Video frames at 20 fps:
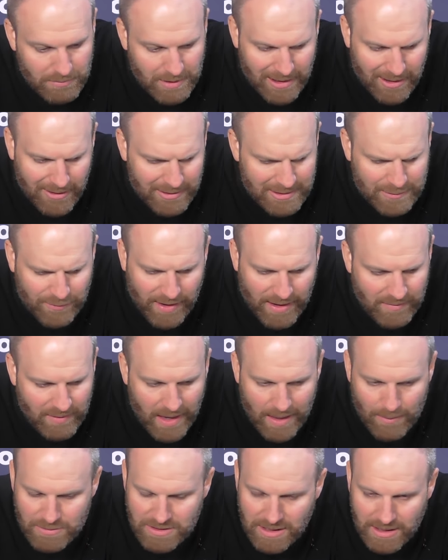You know, it's five
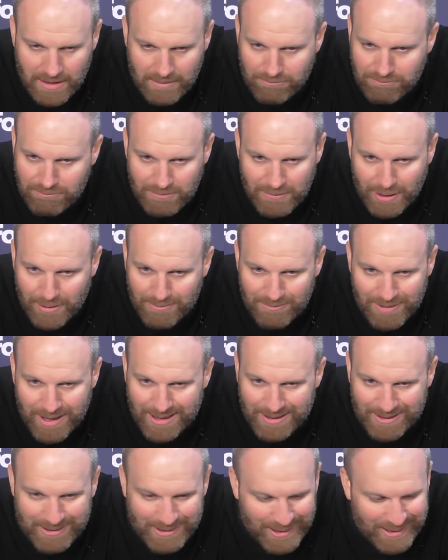games in. No,
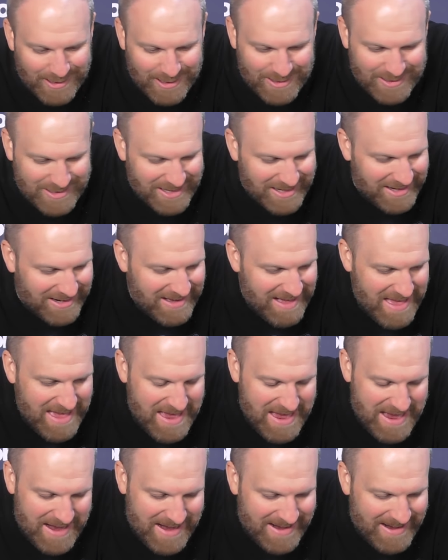nothing's,
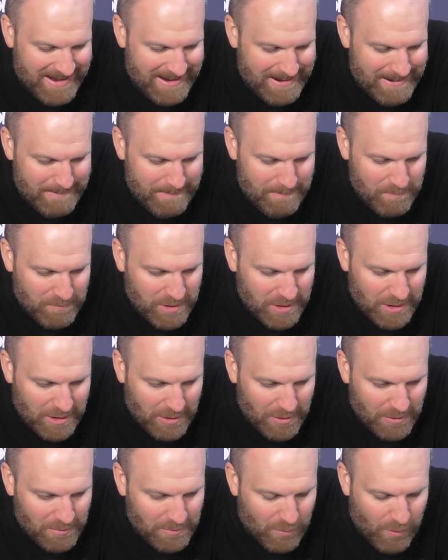you
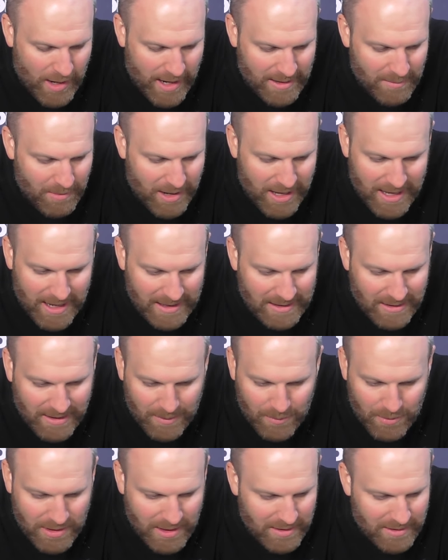know, racking my head
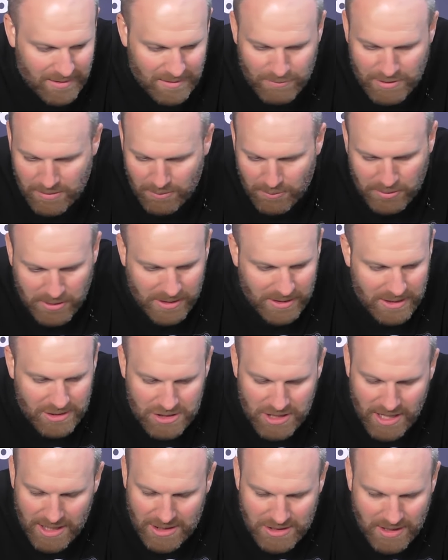like we got to completely
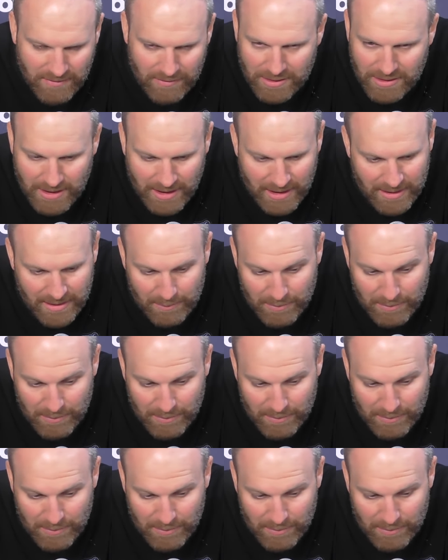change everything.